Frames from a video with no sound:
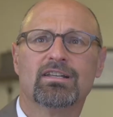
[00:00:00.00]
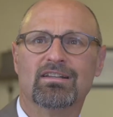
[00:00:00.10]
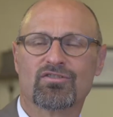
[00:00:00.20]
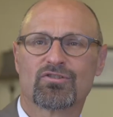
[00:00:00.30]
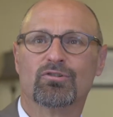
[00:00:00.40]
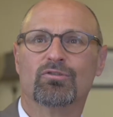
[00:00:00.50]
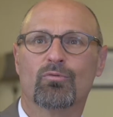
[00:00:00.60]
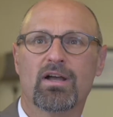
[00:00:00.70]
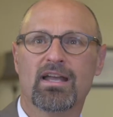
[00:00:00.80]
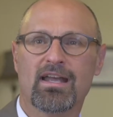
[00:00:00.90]
in a certain
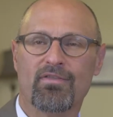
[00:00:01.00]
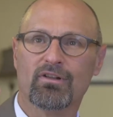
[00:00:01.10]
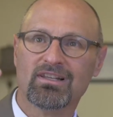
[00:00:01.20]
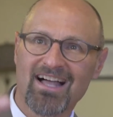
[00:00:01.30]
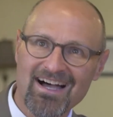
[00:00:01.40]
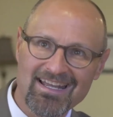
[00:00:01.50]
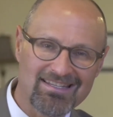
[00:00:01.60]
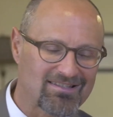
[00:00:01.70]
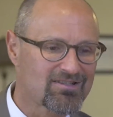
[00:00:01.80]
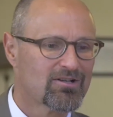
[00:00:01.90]
way, and the
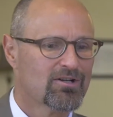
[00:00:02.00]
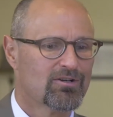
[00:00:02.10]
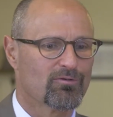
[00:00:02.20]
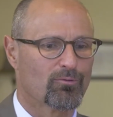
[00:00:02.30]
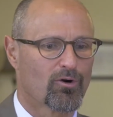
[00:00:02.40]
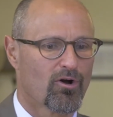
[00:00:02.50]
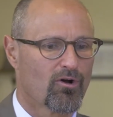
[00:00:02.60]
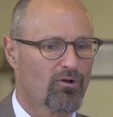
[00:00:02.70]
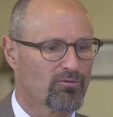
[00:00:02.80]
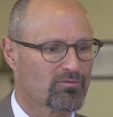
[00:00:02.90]
lines were
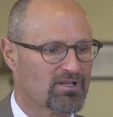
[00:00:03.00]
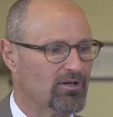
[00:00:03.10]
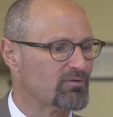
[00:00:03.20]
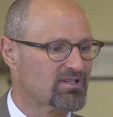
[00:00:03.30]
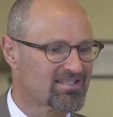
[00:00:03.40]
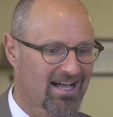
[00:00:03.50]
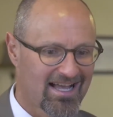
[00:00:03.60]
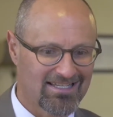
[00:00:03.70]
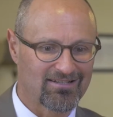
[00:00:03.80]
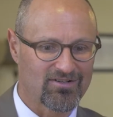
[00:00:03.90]
all, you know,
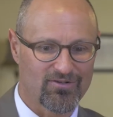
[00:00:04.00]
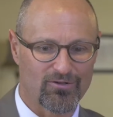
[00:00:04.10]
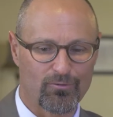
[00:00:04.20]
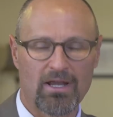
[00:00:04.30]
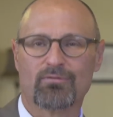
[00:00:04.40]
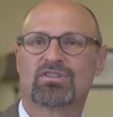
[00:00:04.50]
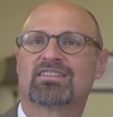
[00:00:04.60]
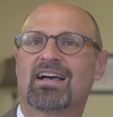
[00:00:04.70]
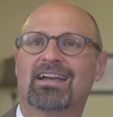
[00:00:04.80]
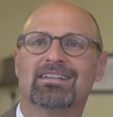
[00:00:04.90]
designed in a certain way. It was
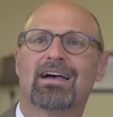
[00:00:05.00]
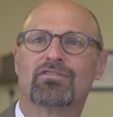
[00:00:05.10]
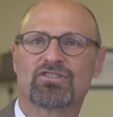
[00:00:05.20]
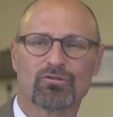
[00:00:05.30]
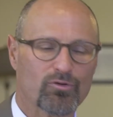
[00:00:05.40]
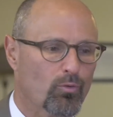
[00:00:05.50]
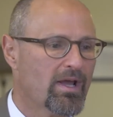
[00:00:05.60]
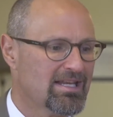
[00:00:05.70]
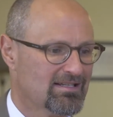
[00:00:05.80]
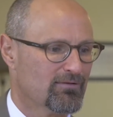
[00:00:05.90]
designed to have a certain
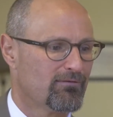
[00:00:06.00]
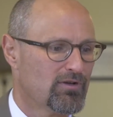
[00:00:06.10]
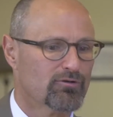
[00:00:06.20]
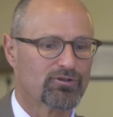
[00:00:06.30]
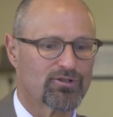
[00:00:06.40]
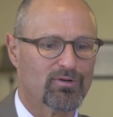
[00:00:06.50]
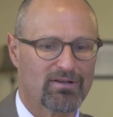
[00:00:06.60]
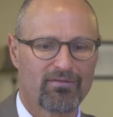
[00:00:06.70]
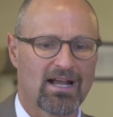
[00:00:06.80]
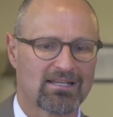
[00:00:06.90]
weight and a feel to it.
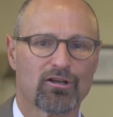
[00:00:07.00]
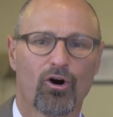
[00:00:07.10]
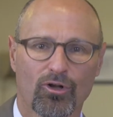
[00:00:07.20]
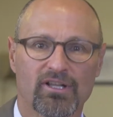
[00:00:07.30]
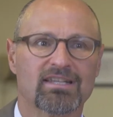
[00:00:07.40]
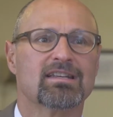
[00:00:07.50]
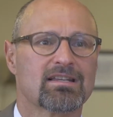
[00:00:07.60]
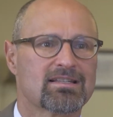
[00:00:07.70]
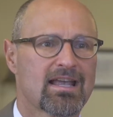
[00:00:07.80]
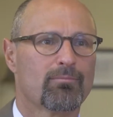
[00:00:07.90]
In fact, he called it an
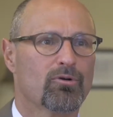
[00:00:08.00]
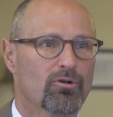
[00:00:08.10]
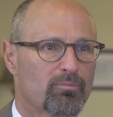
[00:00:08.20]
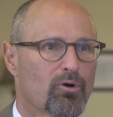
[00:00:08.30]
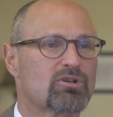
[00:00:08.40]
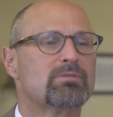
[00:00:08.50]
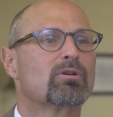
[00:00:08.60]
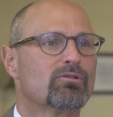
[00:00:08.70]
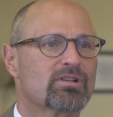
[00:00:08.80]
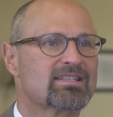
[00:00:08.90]
example, a
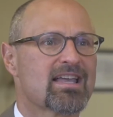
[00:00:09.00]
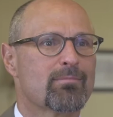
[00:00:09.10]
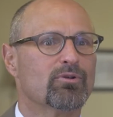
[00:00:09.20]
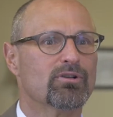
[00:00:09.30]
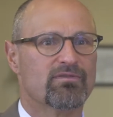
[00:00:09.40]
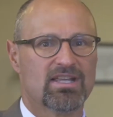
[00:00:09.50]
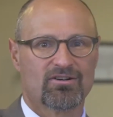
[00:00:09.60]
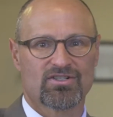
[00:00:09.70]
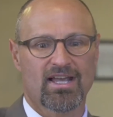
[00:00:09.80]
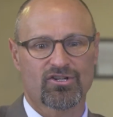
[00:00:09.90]
prototypical example of the
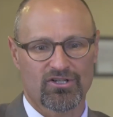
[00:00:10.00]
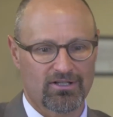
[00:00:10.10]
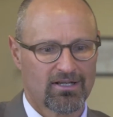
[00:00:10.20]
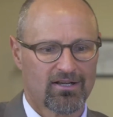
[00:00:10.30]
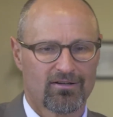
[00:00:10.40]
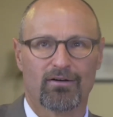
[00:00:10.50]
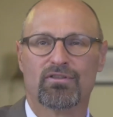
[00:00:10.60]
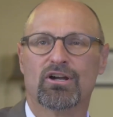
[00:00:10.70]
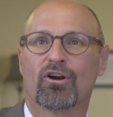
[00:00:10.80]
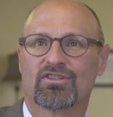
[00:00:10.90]
intersection of
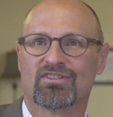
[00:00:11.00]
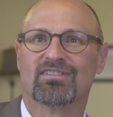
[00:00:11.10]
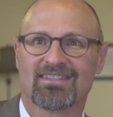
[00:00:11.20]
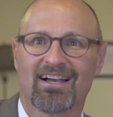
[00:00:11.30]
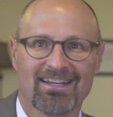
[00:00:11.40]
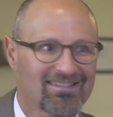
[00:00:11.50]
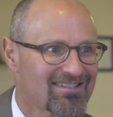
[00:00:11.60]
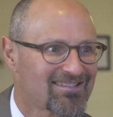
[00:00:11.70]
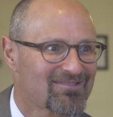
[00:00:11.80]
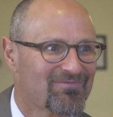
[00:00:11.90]
the arts and the sciences.